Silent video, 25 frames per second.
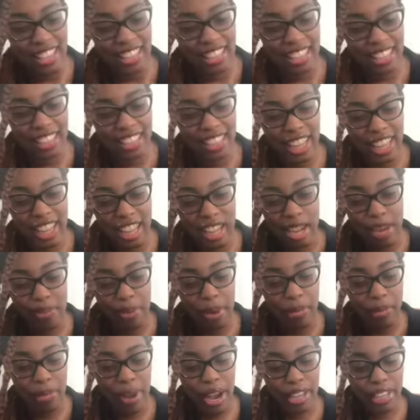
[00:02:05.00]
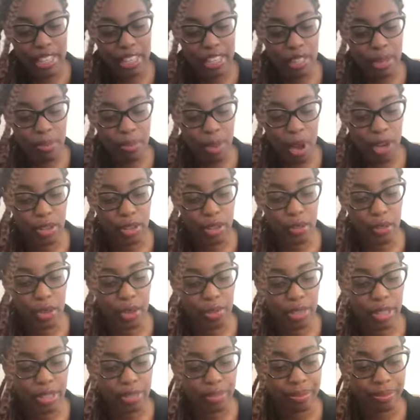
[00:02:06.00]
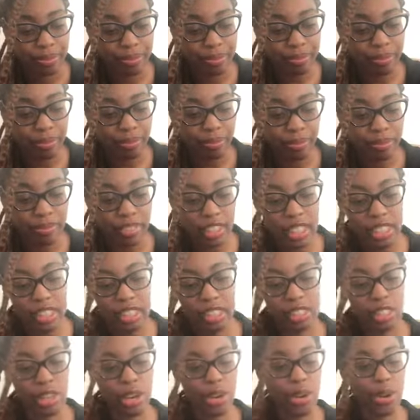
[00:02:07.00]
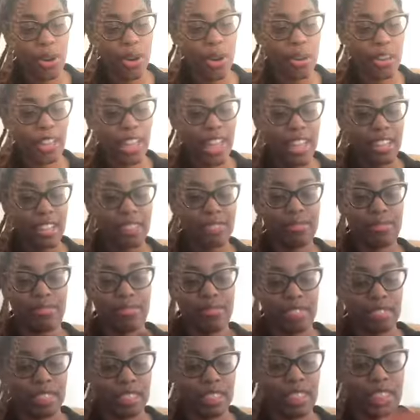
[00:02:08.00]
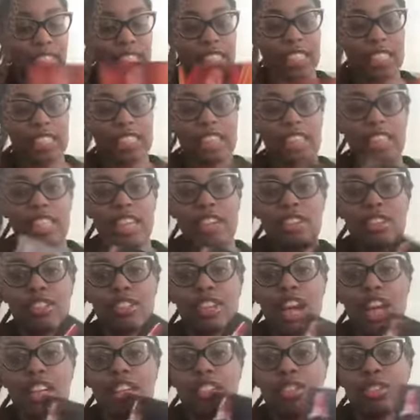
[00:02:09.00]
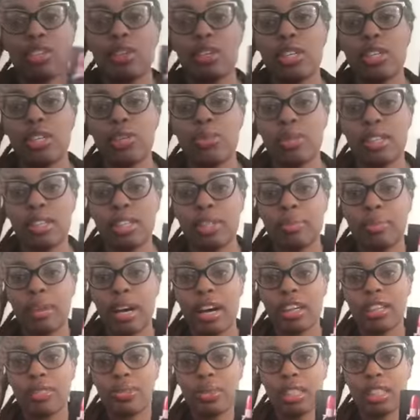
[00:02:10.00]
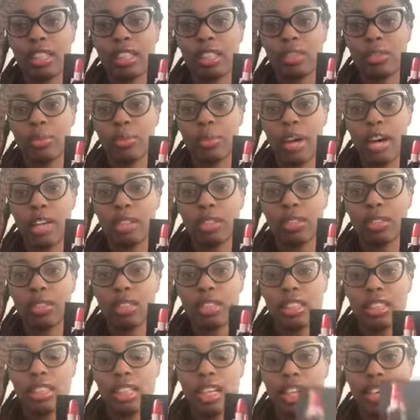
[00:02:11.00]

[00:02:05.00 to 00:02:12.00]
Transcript: yes, I am embodies the modern woman. So, okay. This is, they're kind of showing you what the, what the little bottle looks